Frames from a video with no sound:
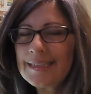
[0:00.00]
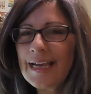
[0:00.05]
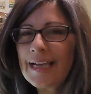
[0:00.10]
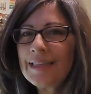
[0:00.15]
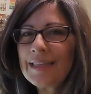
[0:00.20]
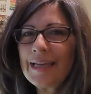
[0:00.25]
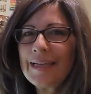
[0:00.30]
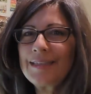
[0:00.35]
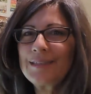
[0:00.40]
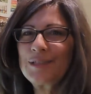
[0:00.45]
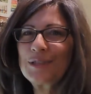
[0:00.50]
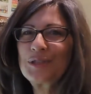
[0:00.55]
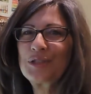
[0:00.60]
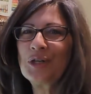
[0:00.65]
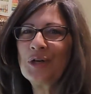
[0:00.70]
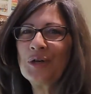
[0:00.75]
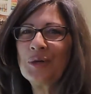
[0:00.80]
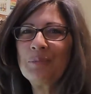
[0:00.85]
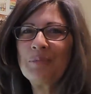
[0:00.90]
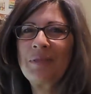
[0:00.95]
I like to
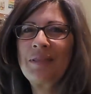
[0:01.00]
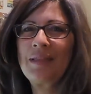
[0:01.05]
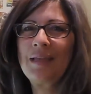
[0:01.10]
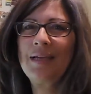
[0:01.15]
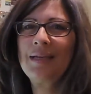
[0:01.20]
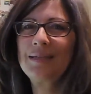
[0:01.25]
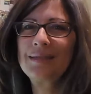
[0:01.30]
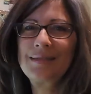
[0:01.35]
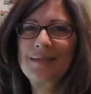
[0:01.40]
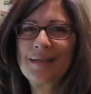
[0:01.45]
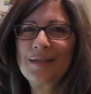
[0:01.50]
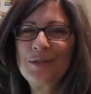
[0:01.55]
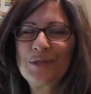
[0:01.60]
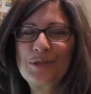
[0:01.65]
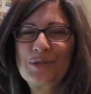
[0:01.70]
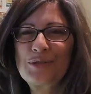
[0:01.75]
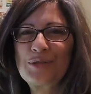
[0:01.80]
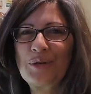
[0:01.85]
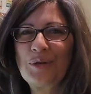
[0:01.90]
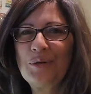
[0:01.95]
term things in
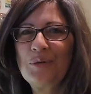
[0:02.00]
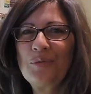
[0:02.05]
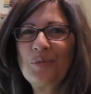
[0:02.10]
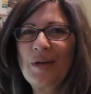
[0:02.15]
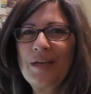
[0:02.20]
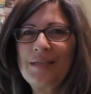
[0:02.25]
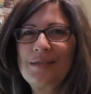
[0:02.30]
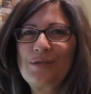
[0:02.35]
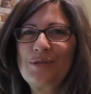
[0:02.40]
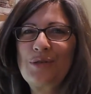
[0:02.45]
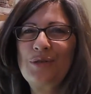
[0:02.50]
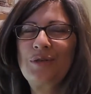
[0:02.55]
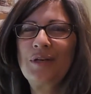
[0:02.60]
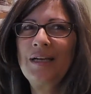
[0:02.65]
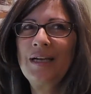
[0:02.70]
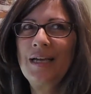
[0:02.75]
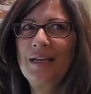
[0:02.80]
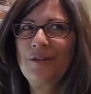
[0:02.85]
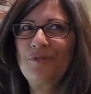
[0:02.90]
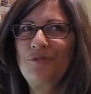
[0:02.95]
a certain way so you
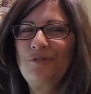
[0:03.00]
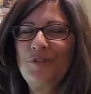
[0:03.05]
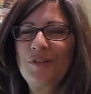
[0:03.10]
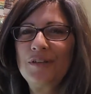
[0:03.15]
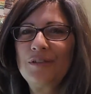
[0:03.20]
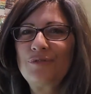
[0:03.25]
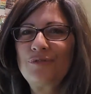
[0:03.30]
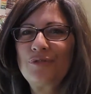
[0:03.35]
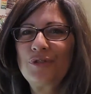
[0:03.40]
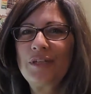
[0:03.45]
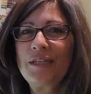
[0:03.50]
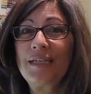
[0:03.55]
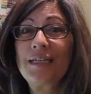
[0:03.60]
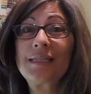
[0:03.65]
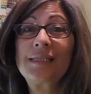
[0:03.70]
can get a feel for it.